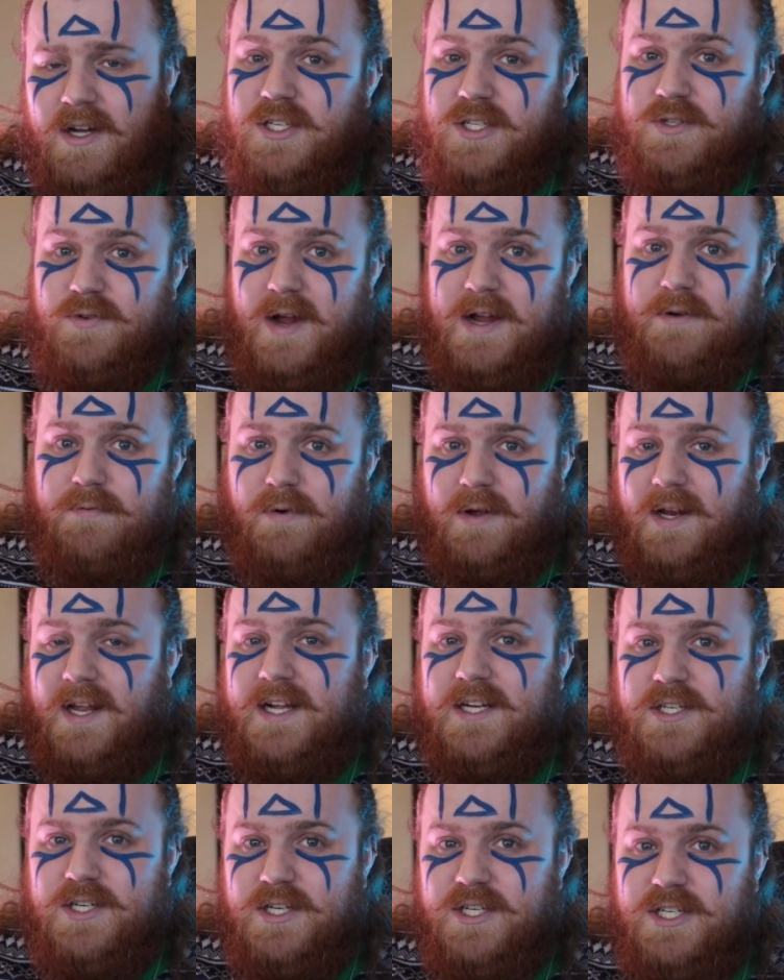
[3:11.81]
Straight
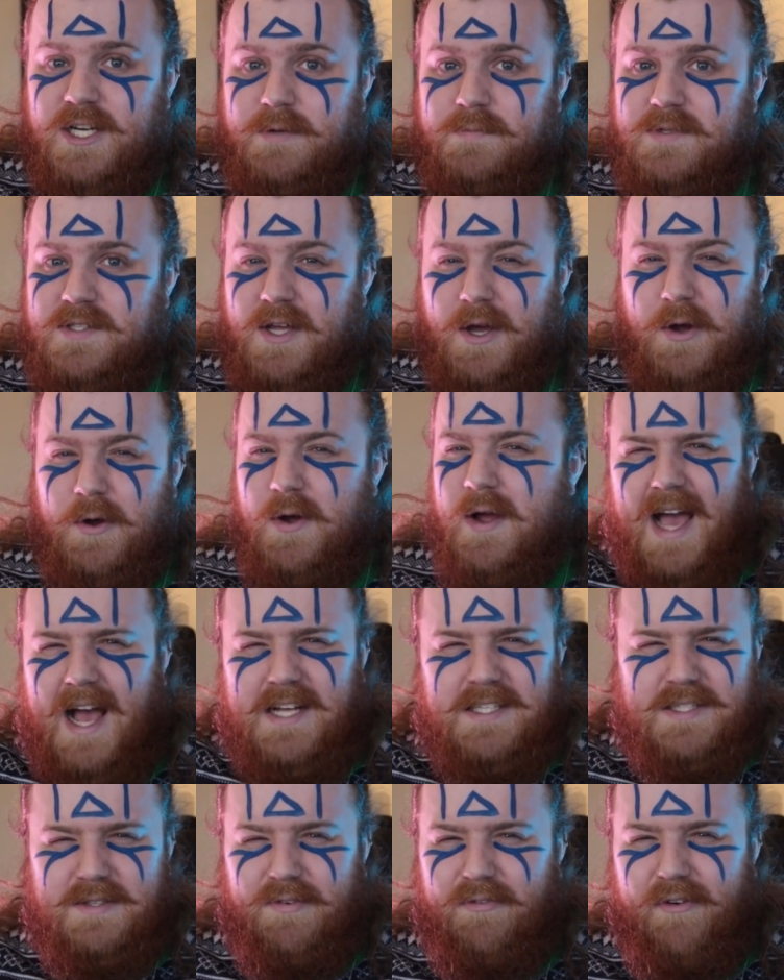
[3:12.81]
relationships, though,
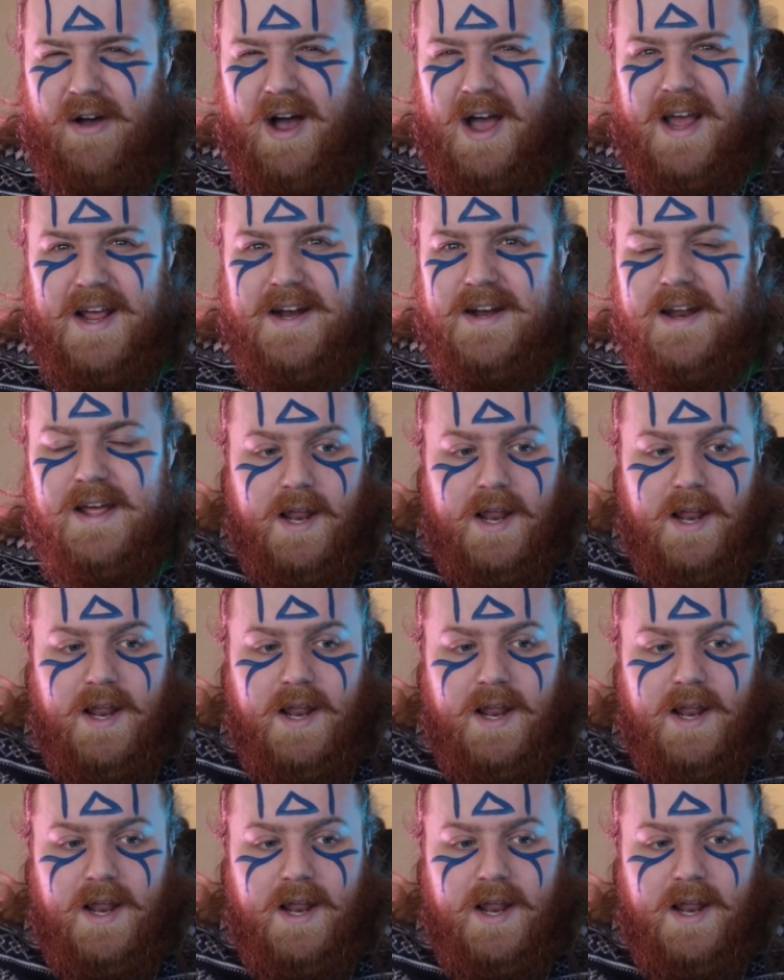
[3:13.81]
that's fine.